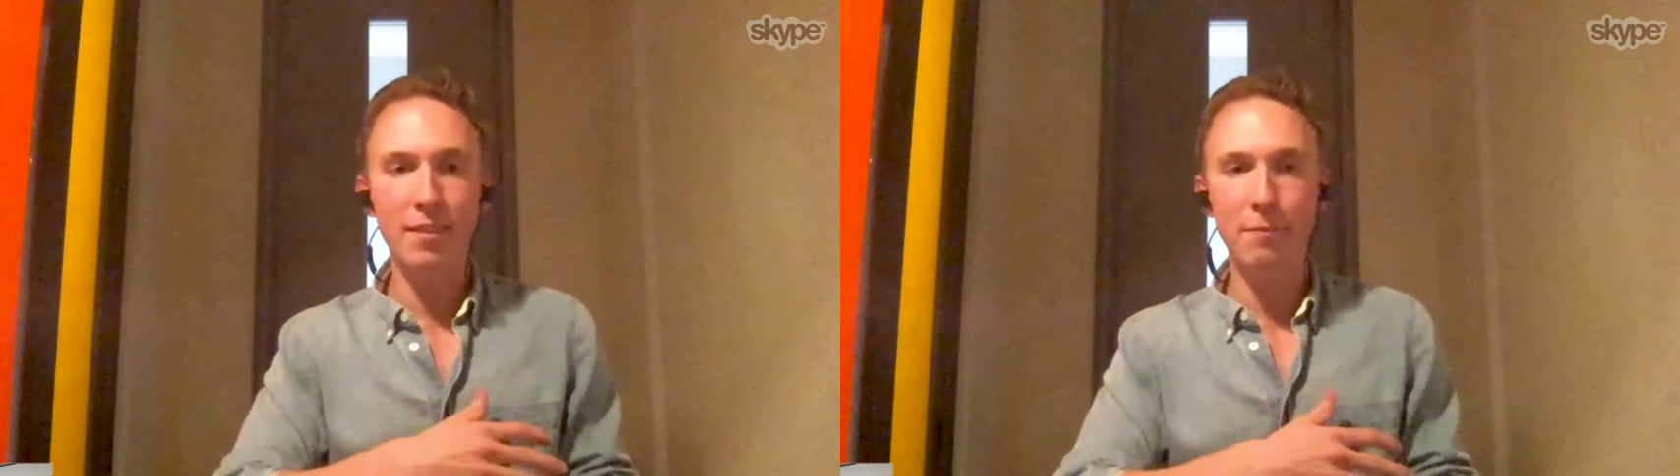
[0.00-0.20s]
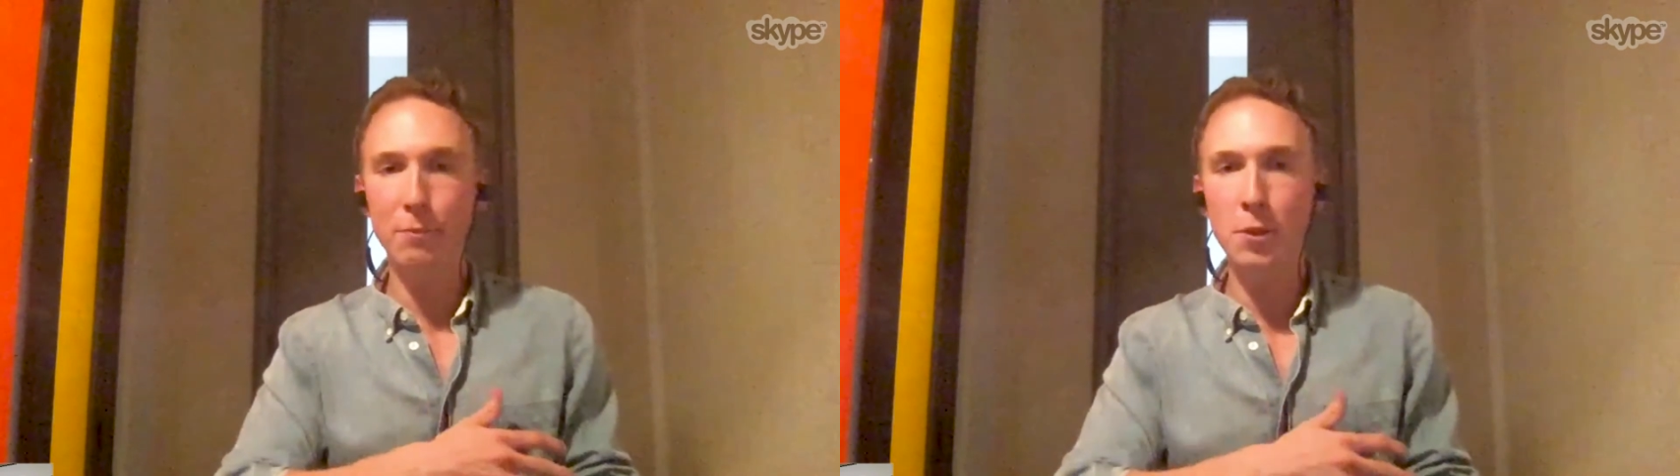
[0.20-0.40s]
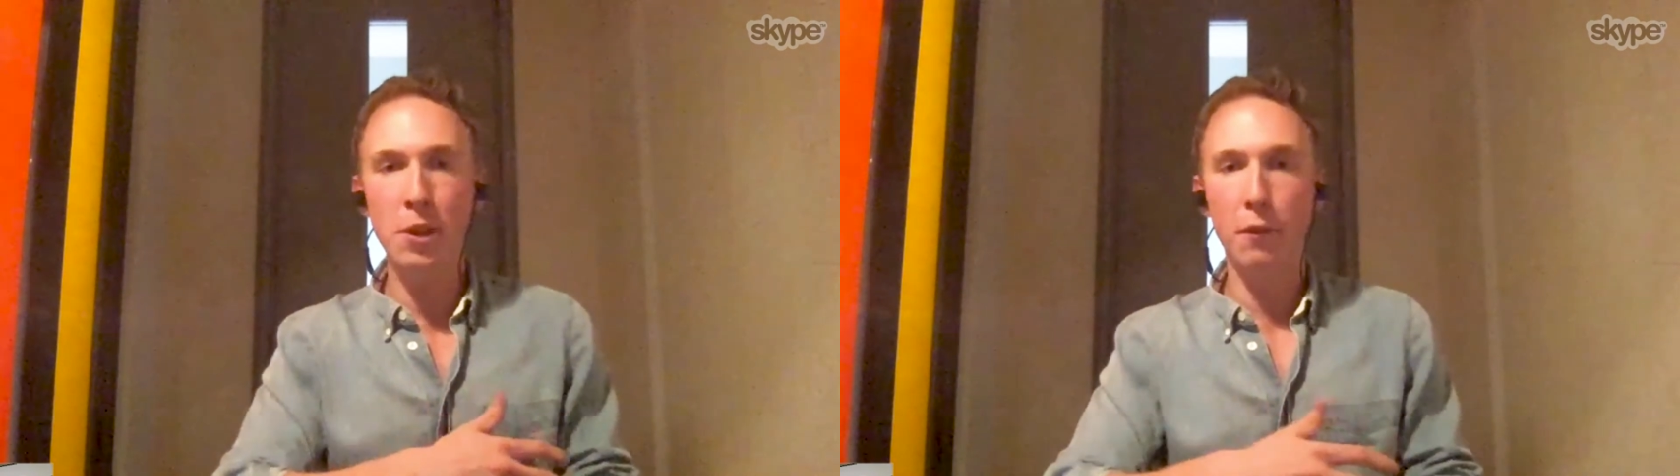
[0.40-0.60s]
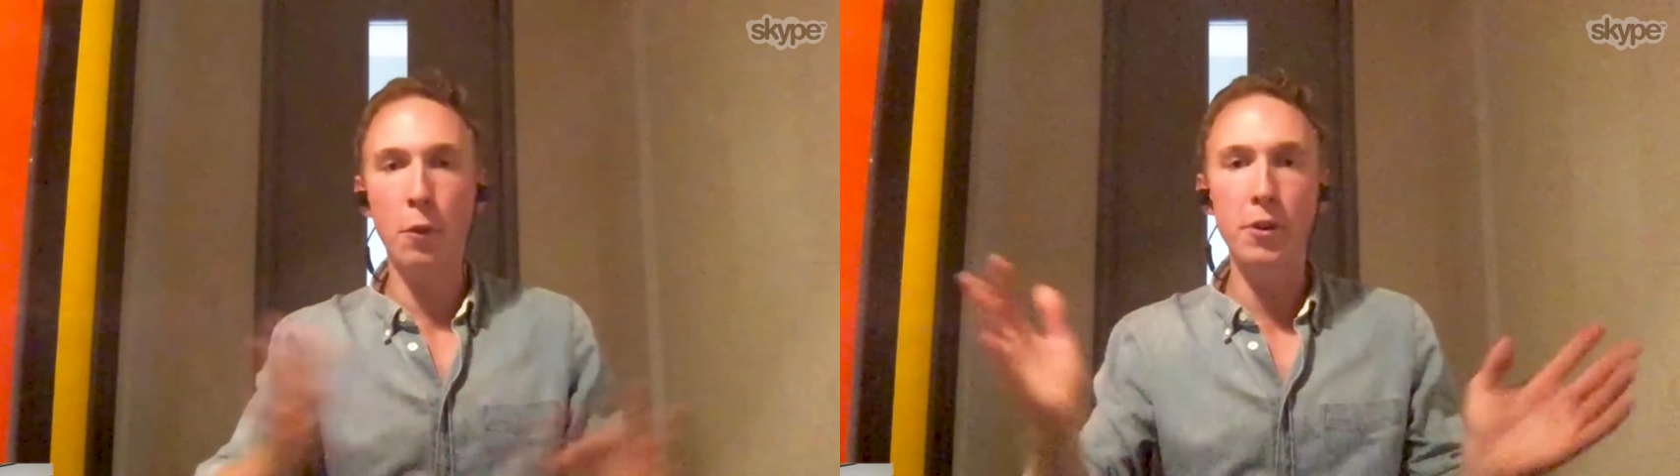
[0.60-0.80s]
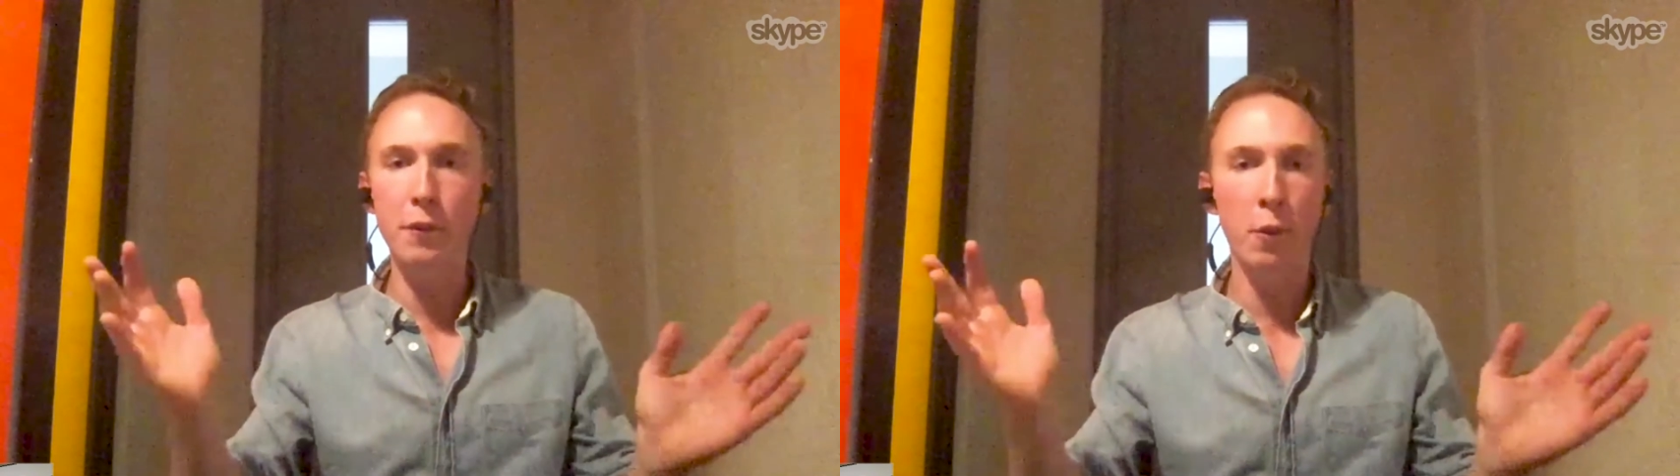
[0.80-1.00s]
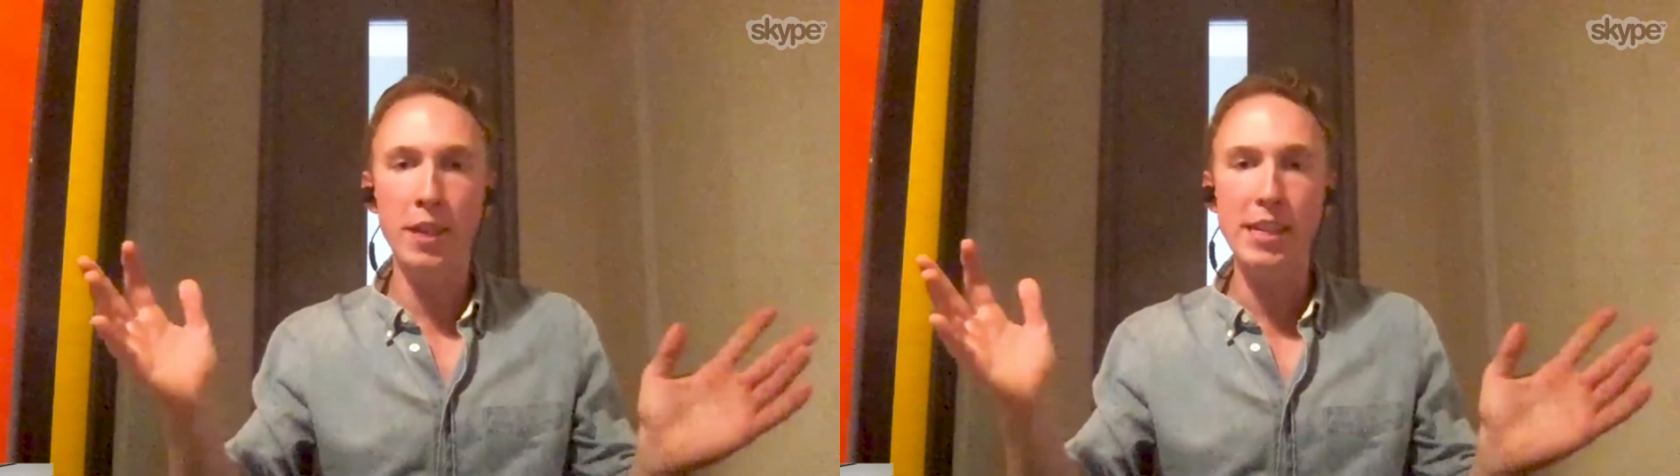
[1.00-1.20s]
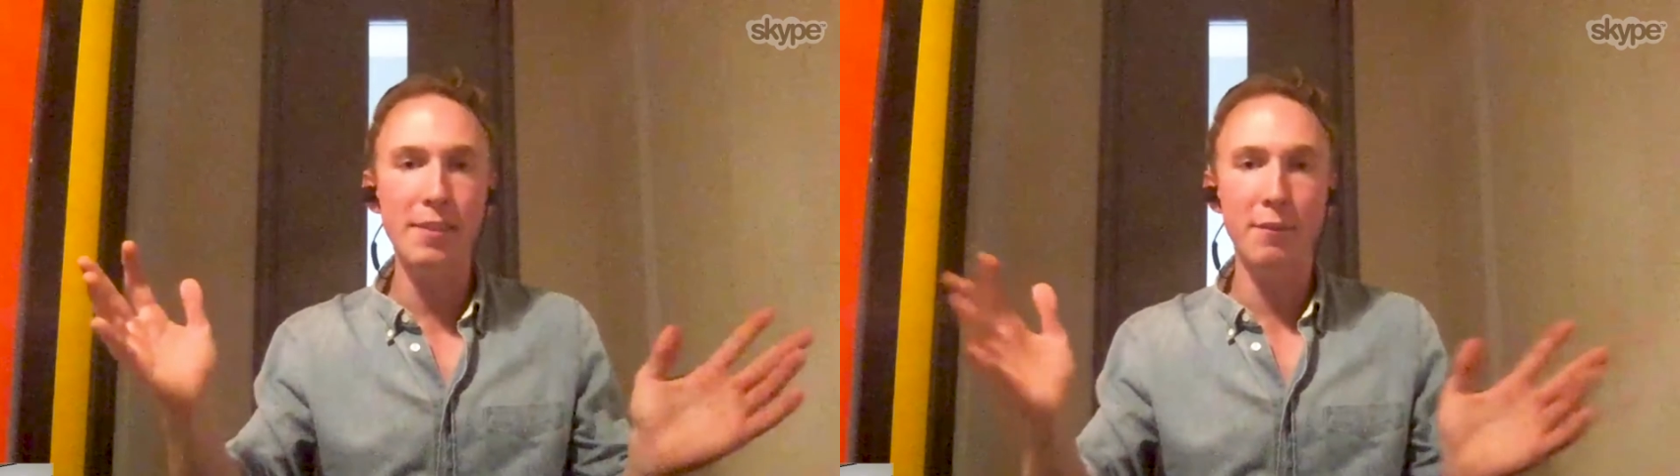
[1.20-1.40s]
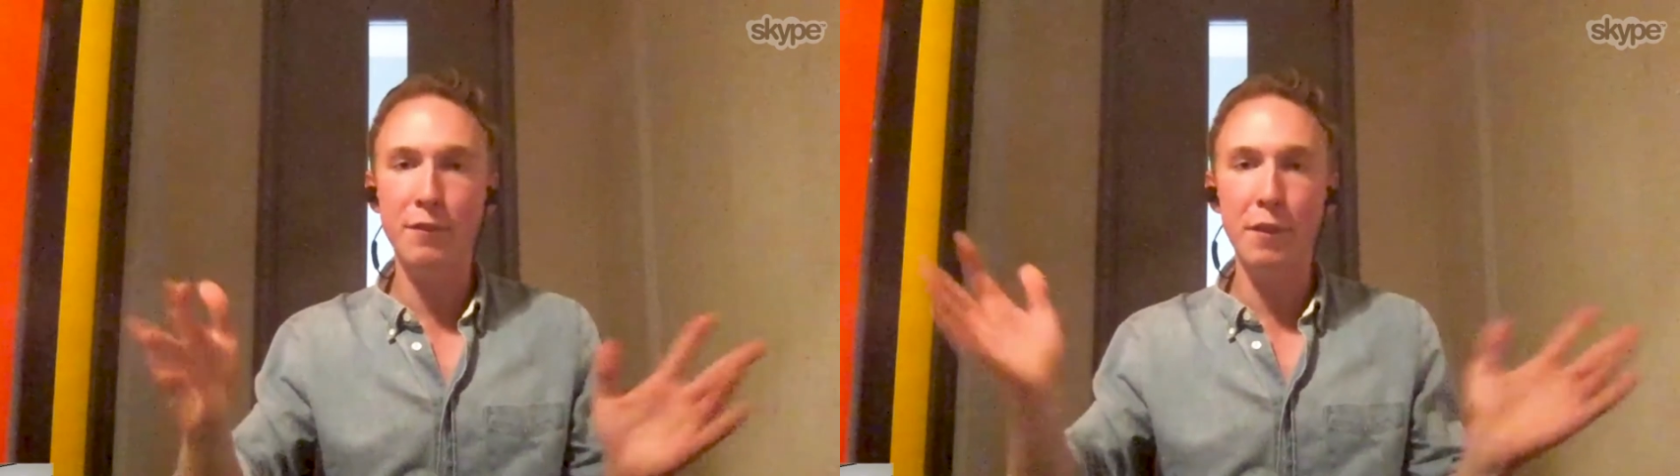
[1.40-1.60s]
30,
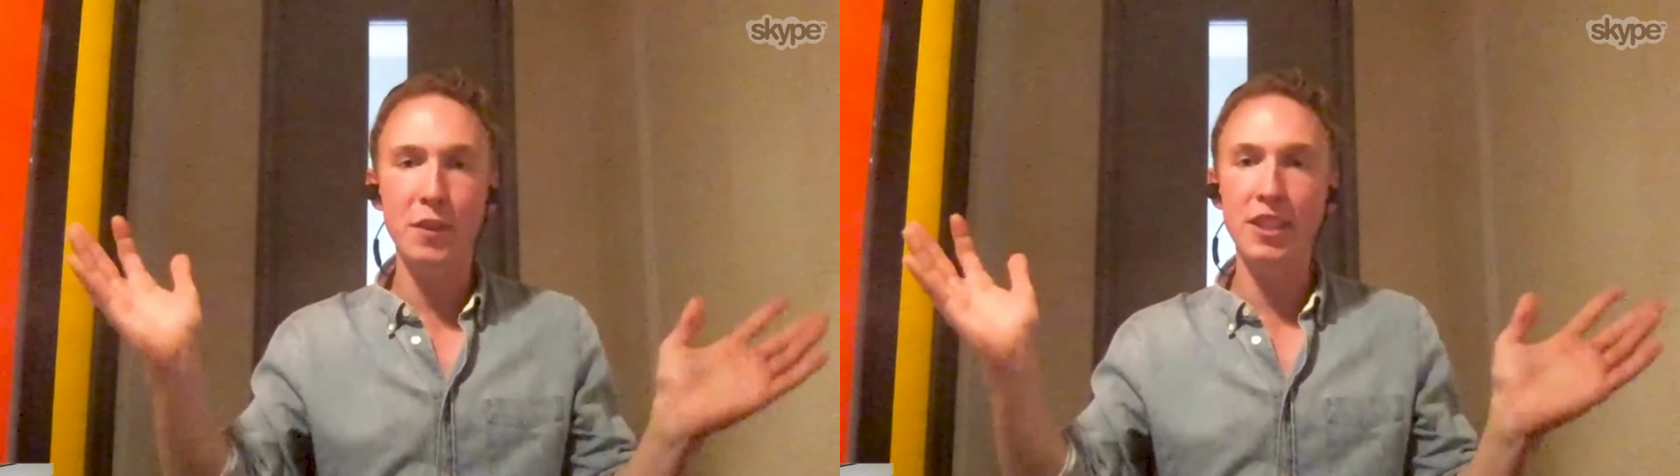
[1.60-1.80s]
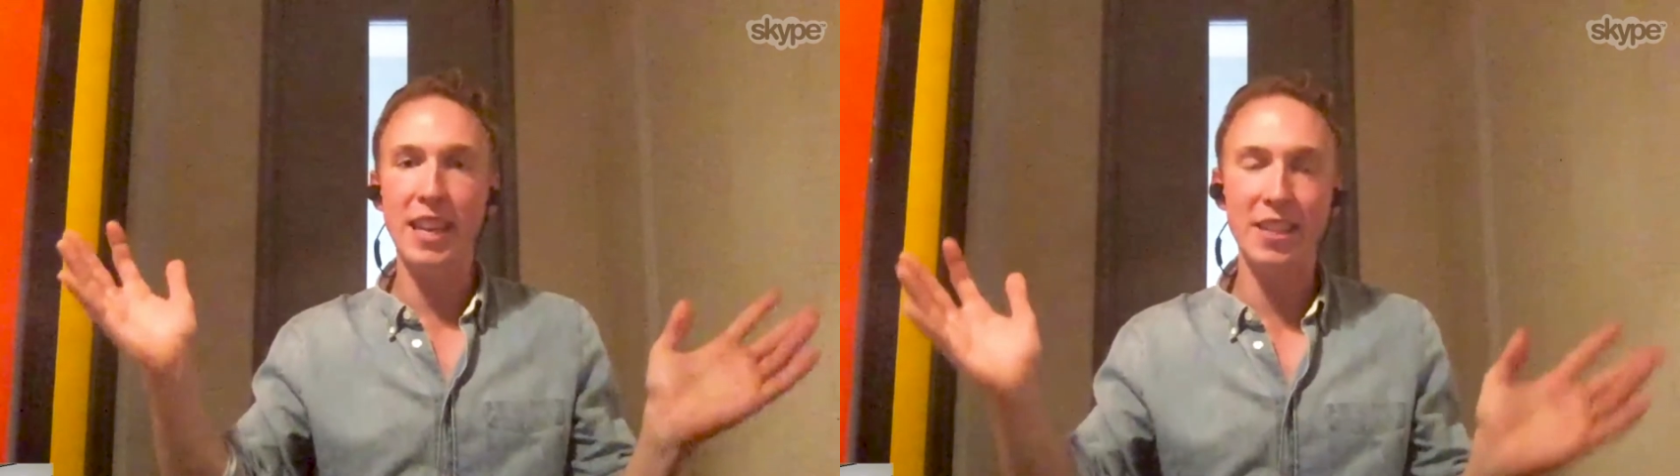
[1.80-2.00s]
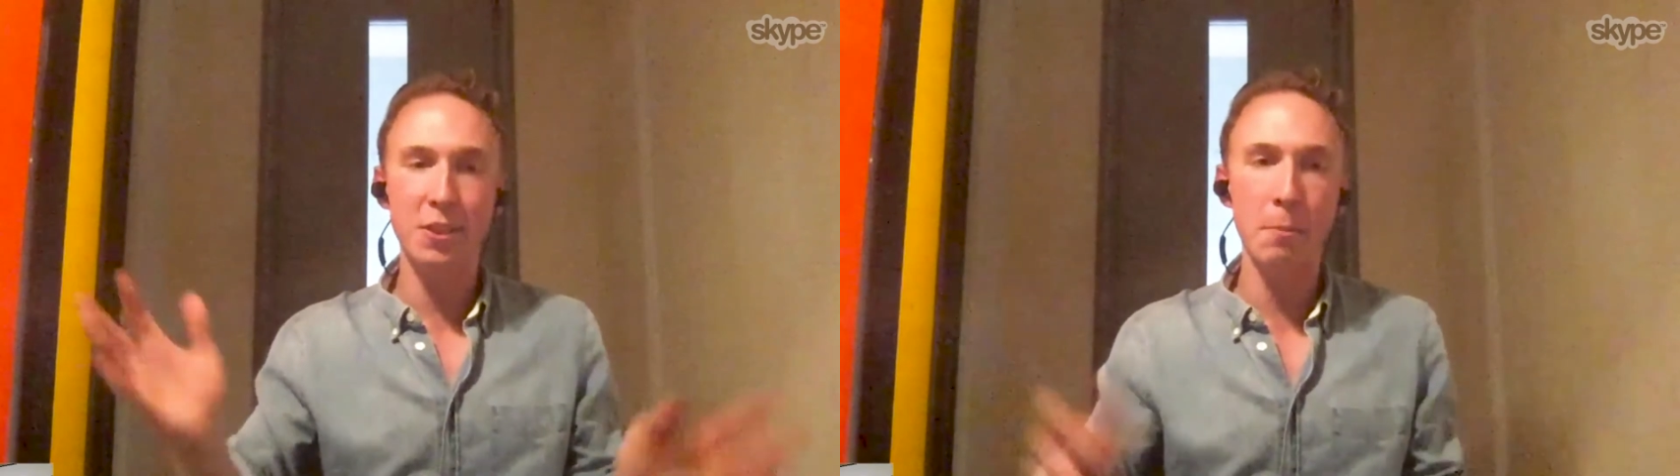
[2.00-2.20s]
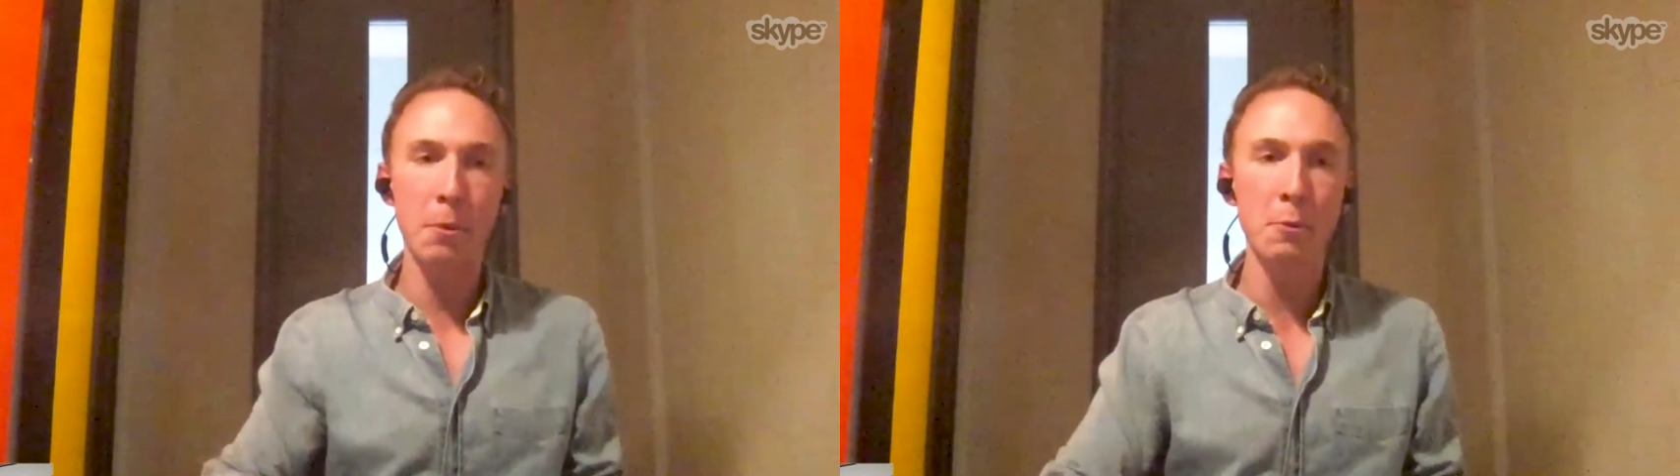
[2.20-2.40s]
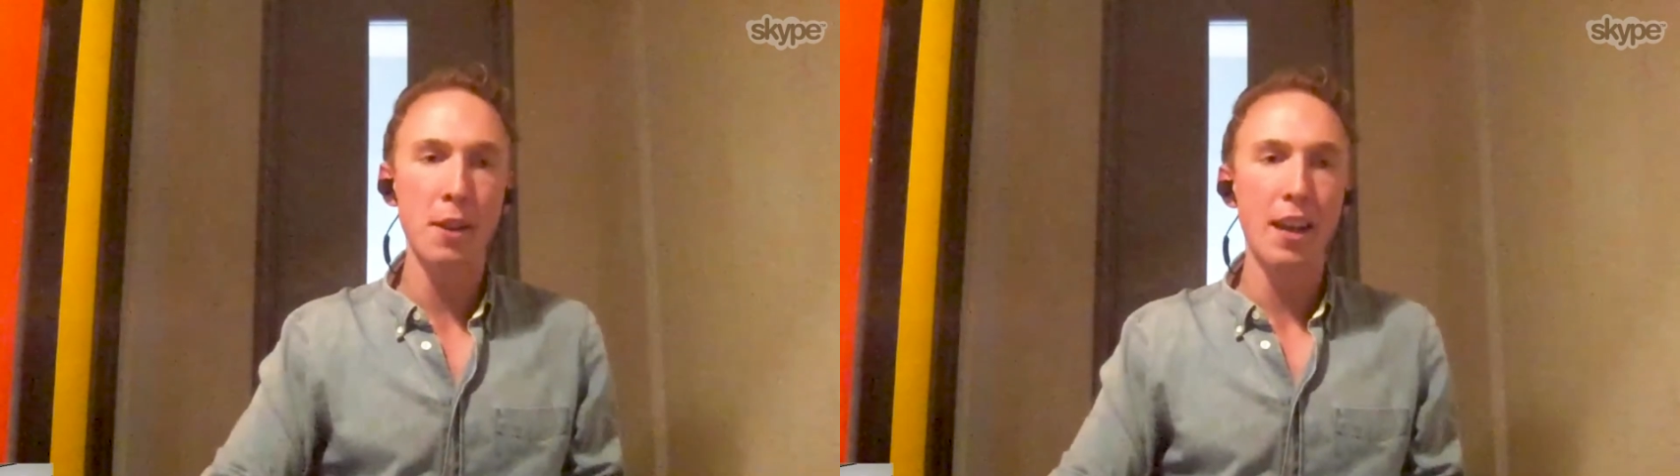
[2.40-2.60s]
40, 50 seconds to boot.